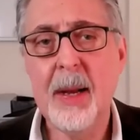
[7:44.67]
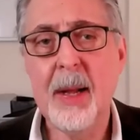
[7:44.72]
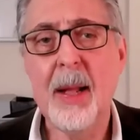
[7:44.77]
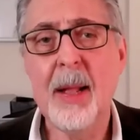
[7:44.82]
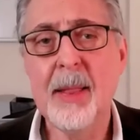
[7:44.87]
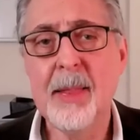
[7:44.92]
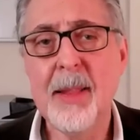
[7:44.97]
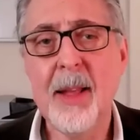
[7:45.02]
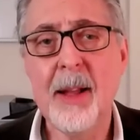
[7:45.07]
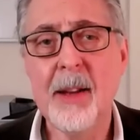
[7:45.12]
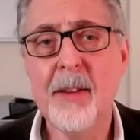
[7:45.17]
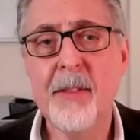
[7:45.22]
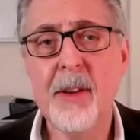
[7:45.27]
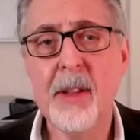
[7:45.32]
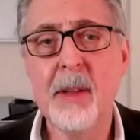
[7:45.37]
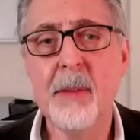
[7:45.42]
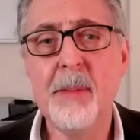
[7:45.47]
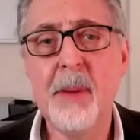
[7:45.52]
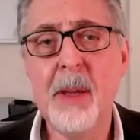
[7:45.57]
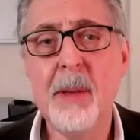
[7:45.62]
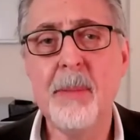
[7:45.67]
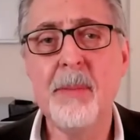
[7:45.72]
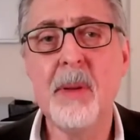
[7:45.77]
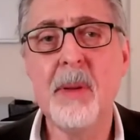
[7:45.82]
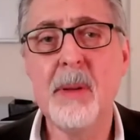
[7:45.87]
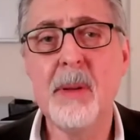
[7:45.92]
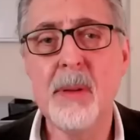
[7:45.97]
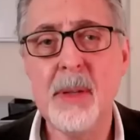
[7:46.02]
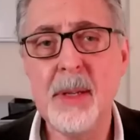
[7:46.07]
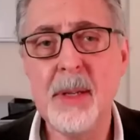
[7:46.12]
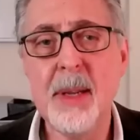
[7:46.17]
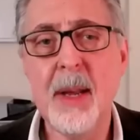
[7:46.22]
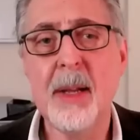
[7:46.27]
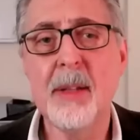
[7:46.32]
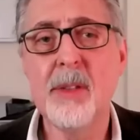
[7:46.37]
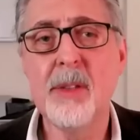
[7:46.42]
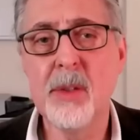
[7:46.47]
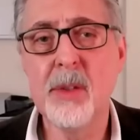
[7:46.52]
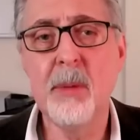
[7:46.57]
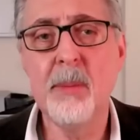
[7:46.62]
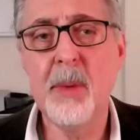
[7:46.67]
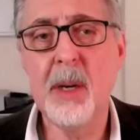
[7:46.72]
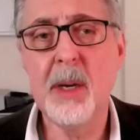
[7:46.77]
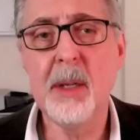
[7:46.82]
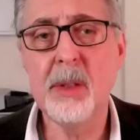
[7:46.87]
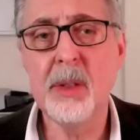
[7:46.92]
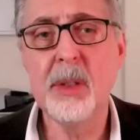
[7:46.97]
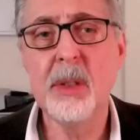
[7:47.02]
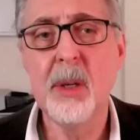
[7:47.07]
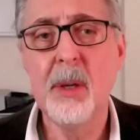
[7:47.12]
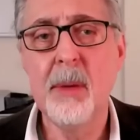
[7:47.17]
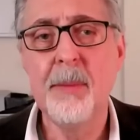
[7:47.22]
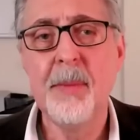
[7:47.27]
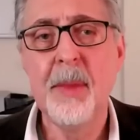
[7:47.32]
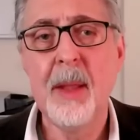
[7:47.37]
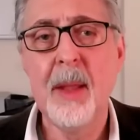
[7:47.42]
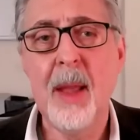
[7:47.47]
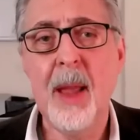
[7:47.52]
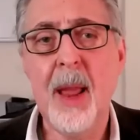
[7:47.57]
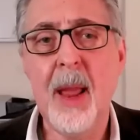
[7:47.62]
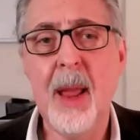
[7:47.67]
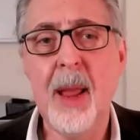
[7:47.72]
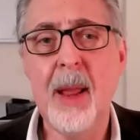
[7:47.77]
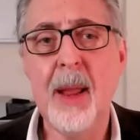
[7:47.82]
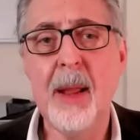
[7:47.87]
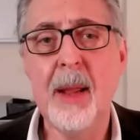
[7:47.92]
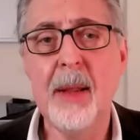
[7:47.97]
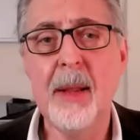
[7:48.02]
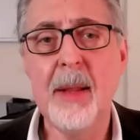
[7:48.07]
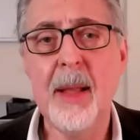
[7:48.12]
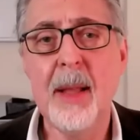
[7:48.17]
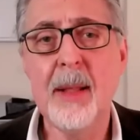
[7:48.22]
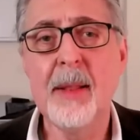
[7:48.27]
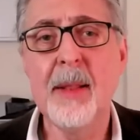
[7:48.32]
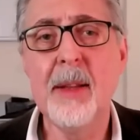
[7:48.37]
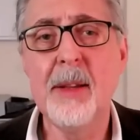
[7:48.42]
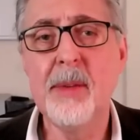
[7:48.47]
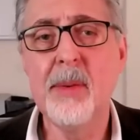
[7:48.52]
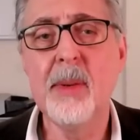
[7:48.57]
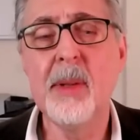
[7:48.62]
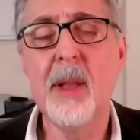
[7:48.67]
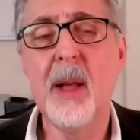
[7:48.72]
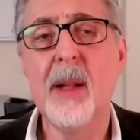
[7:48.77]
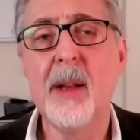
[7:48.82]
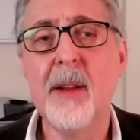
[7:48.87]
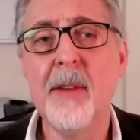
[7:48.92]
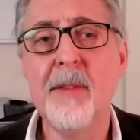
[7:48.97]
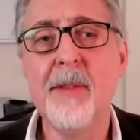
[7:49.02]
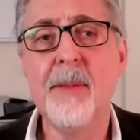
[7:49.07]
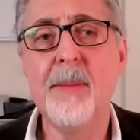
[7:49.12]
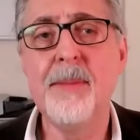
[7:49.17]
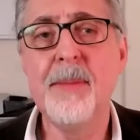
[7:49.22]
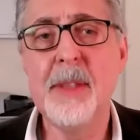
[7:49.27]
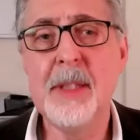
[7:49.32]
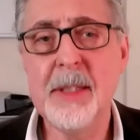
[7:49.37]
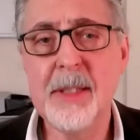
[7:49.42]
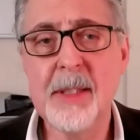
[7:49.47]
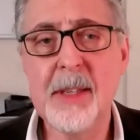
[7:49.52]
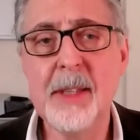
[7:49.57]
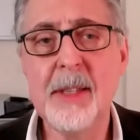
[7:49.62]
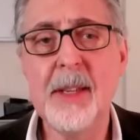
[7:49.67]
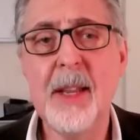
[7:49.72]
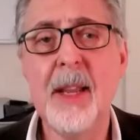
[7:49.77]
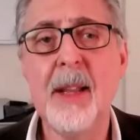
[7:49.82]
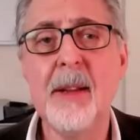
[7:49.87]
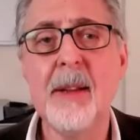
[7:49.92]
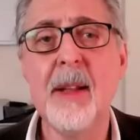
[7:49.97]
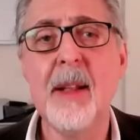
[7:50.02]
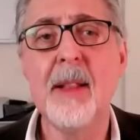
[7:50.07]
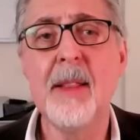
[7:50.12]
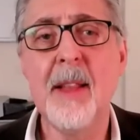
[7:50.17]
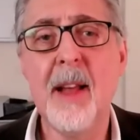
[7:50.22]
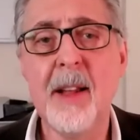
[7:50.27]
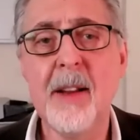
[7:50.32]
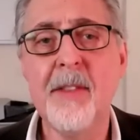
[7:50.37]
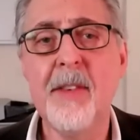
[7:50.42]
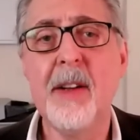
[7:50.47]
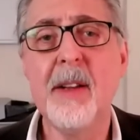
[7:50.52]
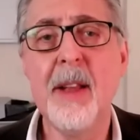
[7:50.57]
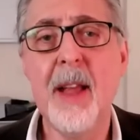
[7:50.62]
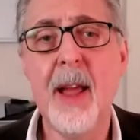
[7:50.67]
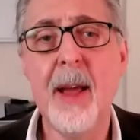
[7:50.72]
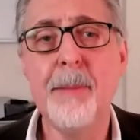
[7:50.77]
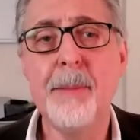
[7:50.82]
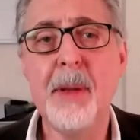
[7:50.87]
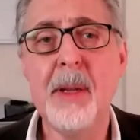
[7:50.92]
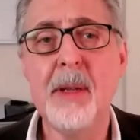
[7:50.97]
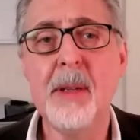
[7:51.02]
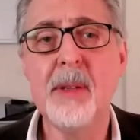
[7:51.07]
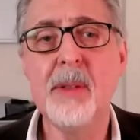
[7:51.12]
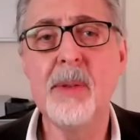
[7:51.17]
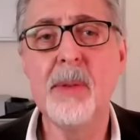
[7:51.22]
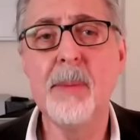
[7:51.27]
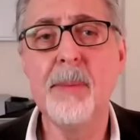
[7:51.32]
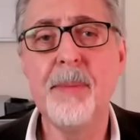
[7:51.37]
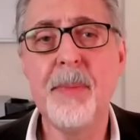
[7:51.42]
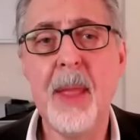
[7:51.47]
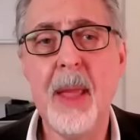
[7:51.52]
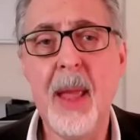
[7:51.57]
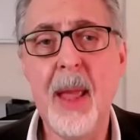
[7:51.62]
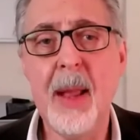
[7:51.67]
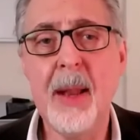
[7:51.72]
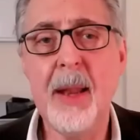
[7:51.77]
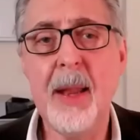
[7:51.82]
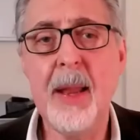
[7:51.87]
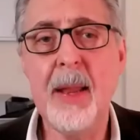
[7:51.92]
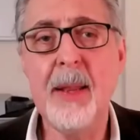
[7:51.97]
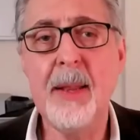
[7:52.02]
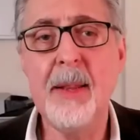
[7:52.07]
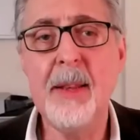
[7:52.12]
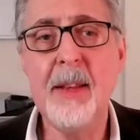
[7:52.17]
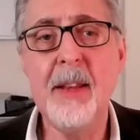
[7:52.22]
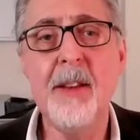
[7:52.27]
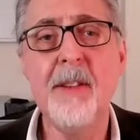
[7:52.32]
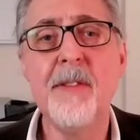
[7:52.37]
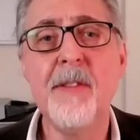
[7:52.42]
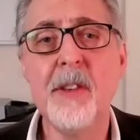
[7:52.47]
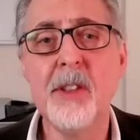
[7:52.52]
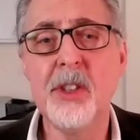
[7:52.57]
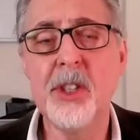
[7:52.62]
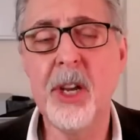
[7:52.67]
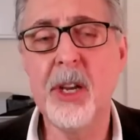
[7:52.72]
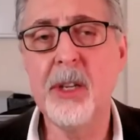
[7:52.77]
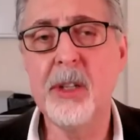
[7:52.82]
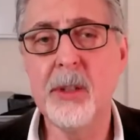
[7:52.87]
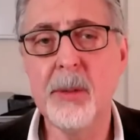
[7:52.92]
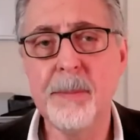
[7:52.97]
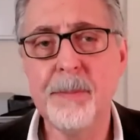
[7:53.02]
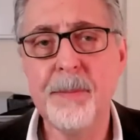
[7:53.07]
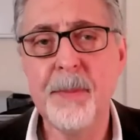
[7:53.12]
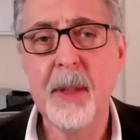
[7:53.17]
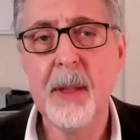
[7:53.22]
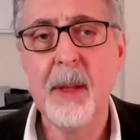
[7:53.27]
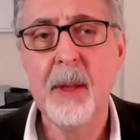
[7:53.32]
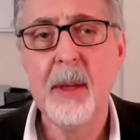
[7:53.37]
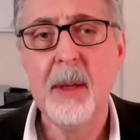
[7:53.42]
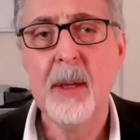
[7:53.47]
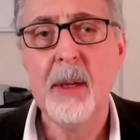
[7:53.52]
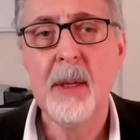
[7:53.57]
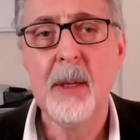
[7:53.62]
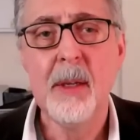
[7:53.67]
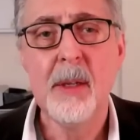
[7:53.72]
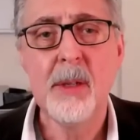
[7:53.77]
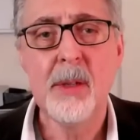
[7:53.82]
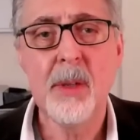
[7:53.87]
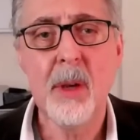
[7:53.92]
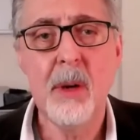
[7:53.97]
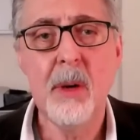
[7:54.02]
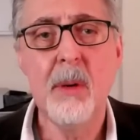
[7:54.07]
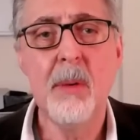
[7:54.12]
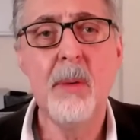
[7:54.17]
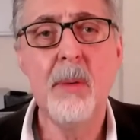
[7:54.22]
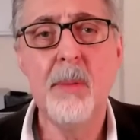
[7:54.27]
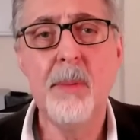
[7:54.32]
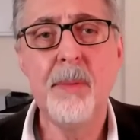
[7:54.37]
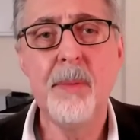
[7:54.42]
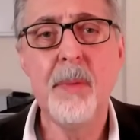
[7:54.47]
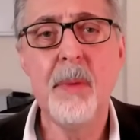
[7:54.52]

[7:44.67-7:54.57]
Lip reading: a lot of other people not so much. And that led to a lot of discontent, a lot of unhappiness, and a need for change. So